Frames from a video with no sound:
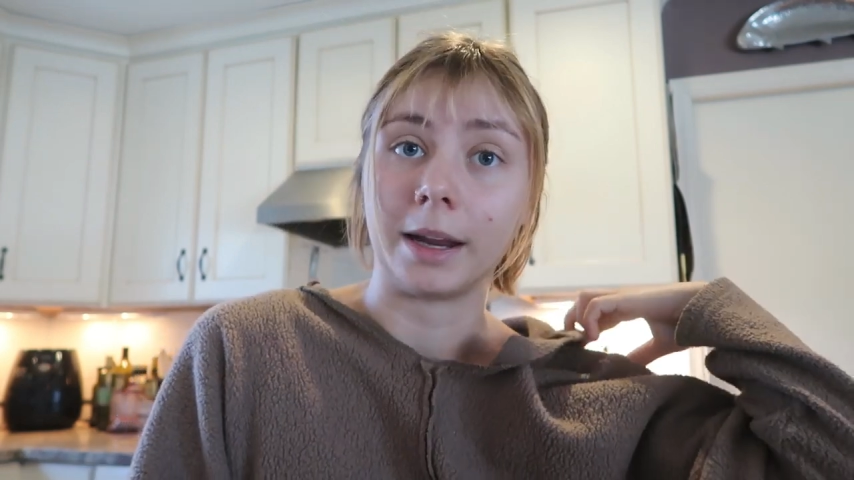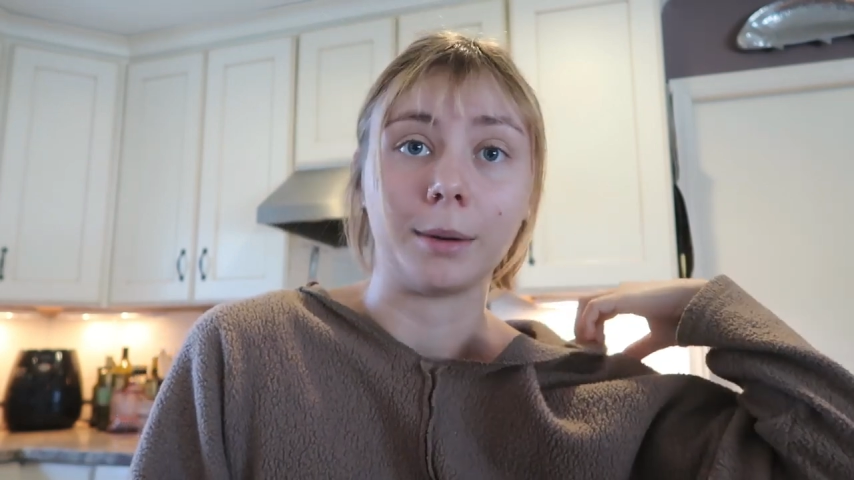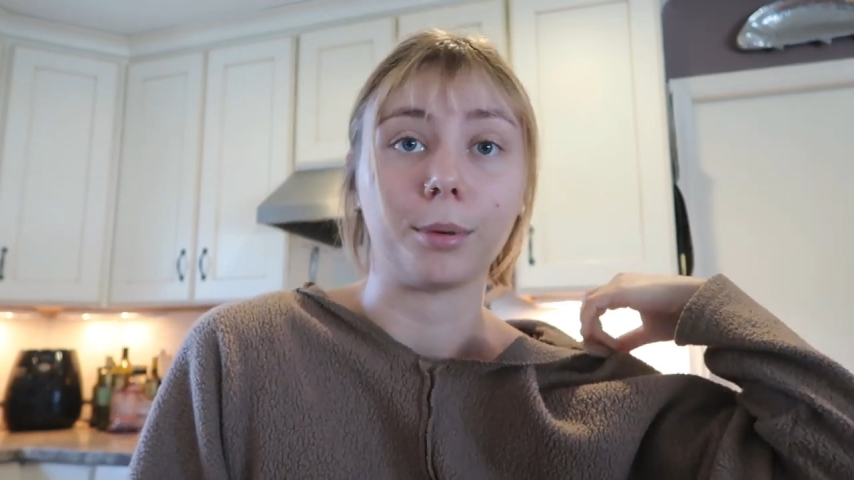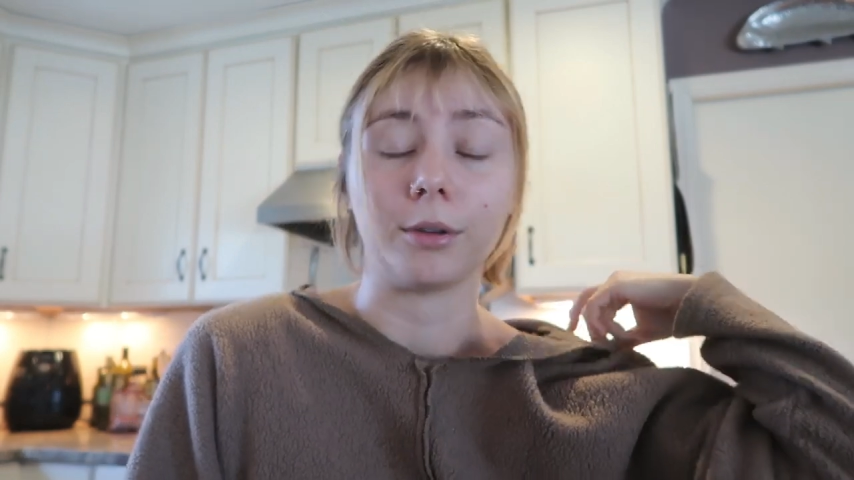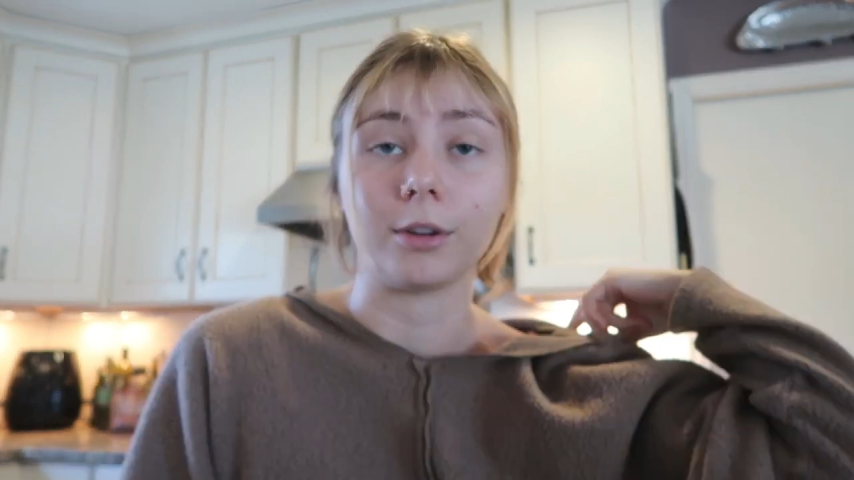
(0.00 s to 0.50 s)
and
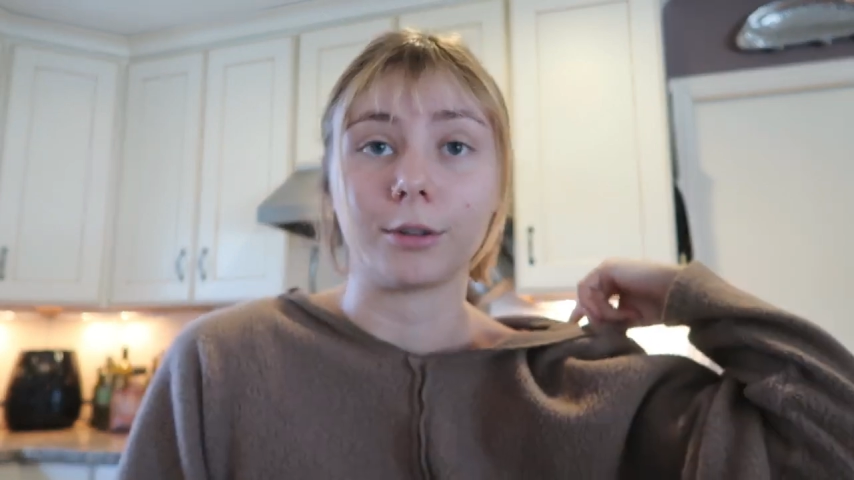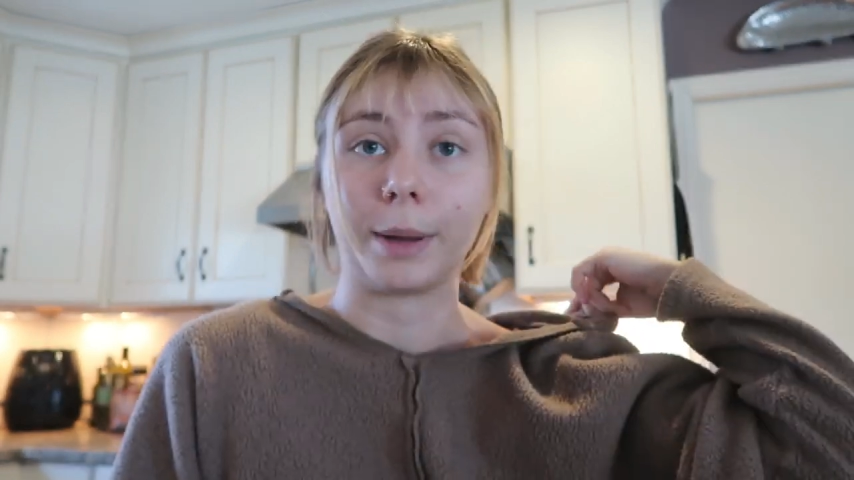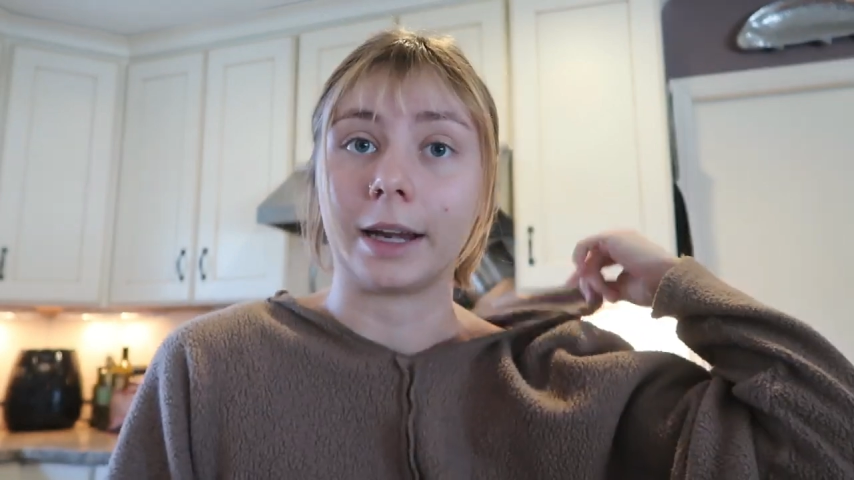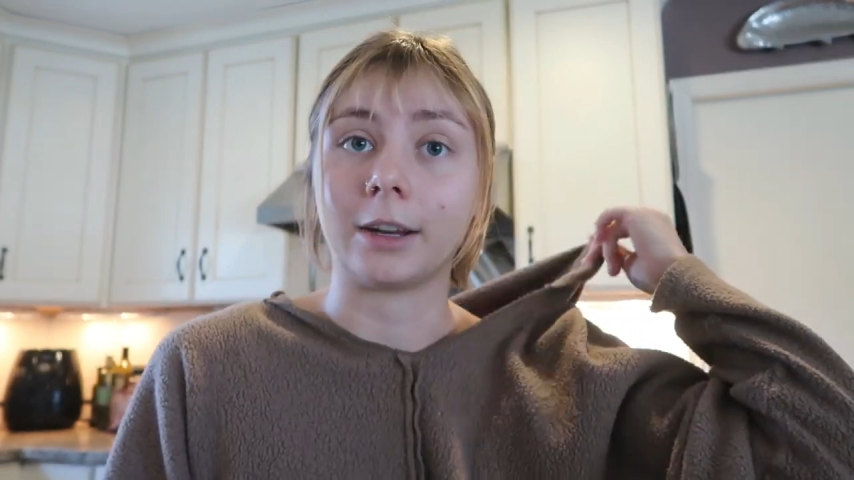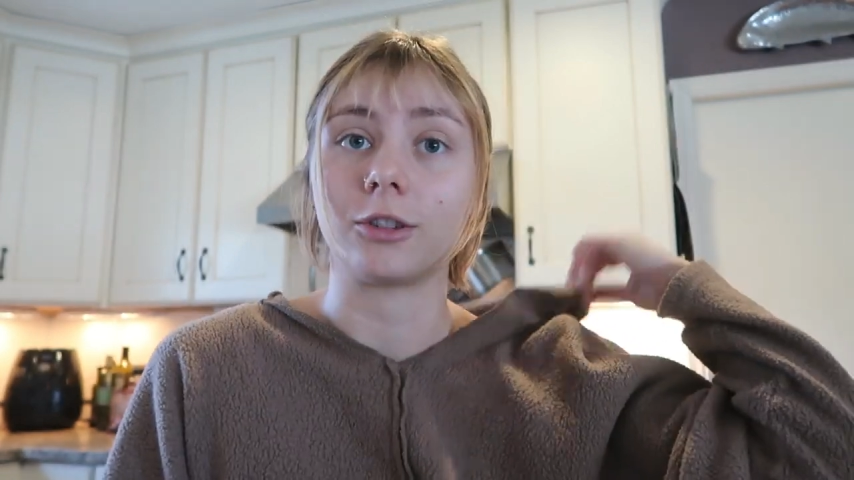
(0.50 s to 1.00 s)
improve your
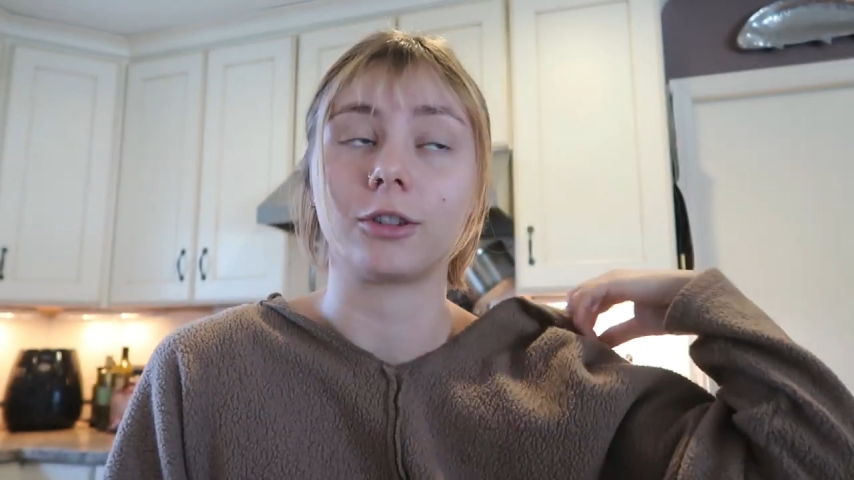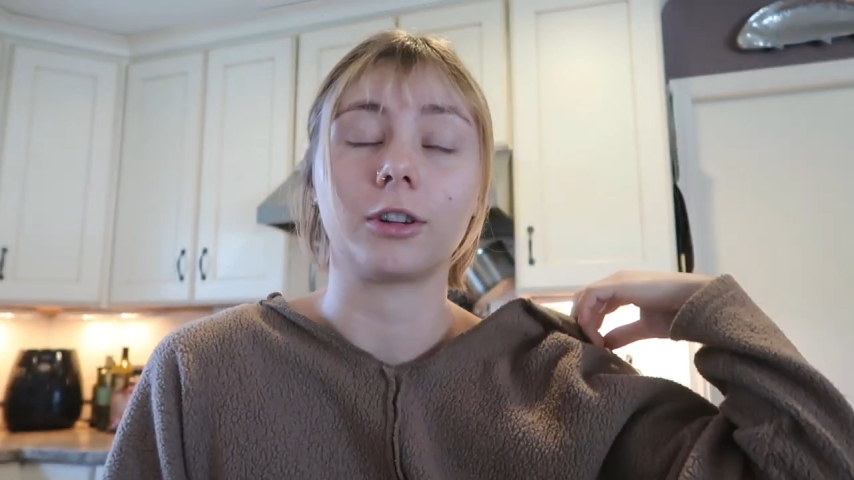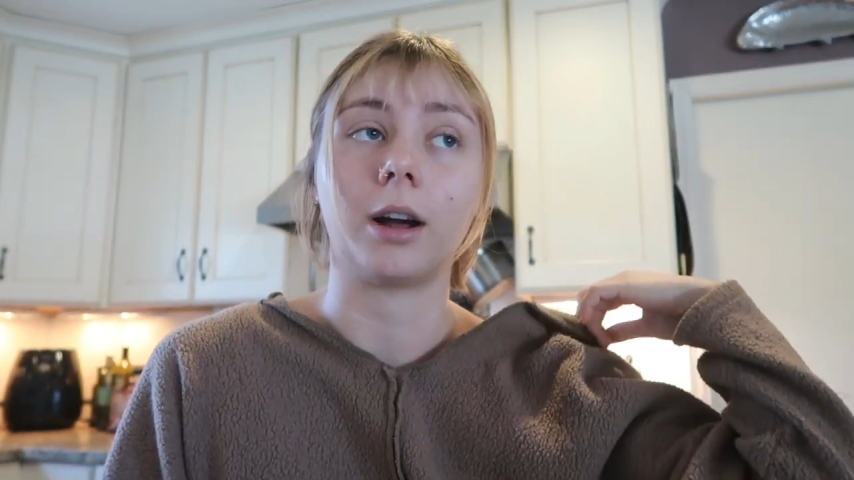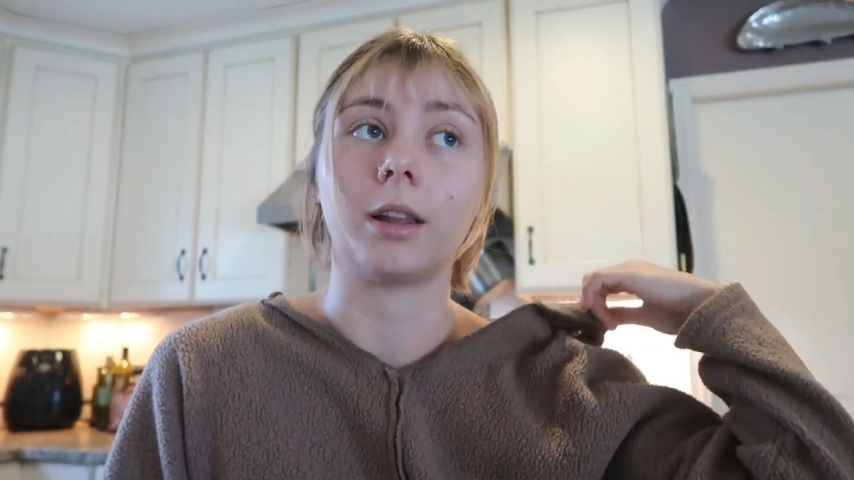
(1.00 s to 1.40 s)
Spanish